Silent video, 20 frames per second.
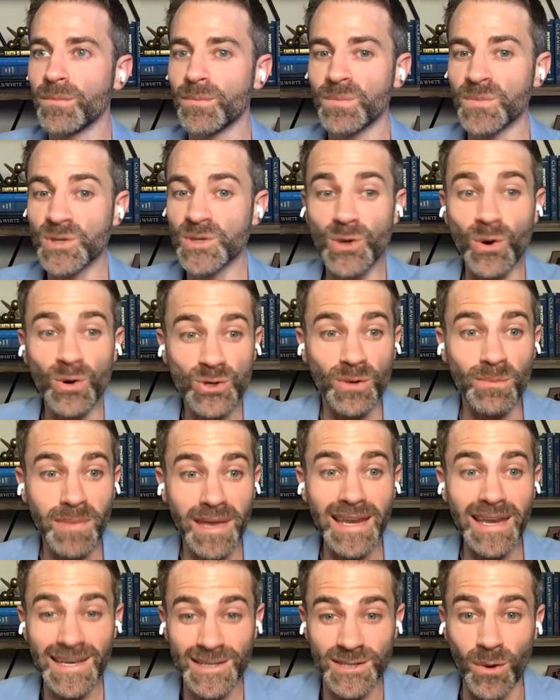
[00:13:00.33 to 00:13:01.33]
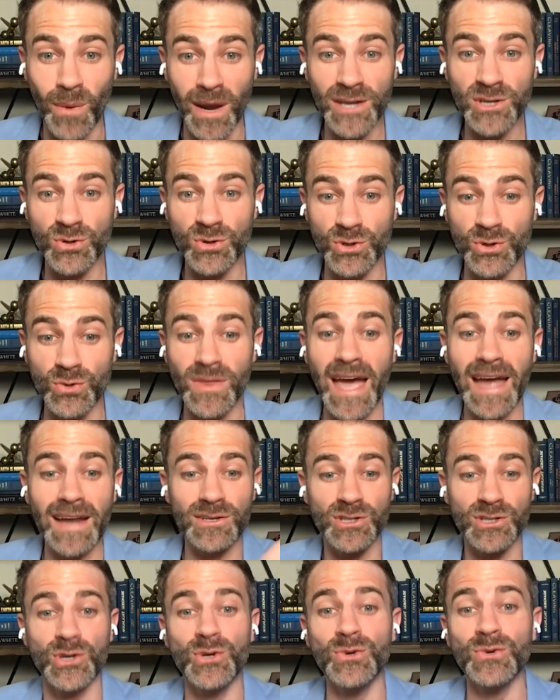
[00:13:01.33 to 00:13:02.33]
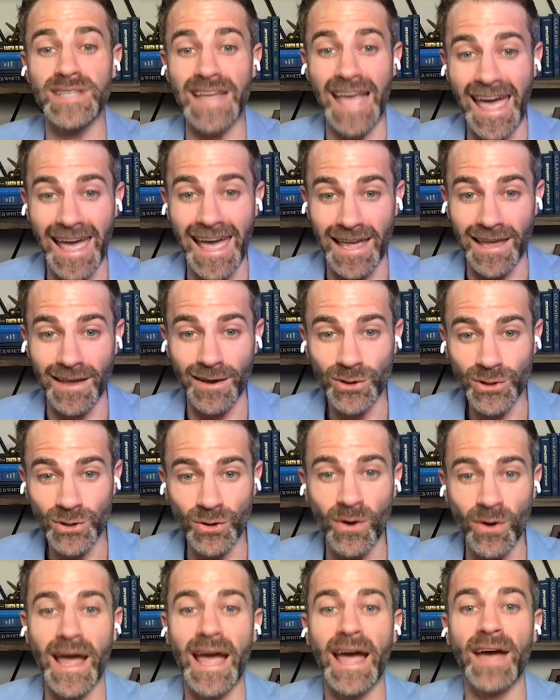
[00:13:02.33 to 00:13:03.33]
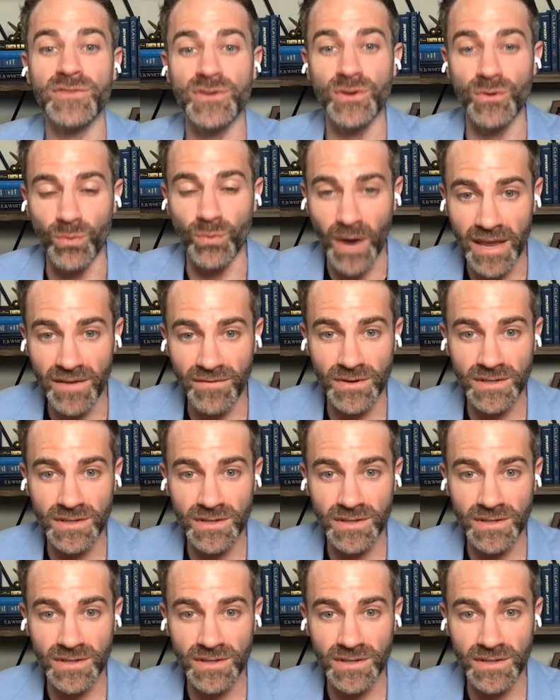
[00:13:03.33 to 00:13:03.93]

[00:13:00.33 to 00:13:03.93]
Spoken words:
Social media is a way to do that today. You don't have to wait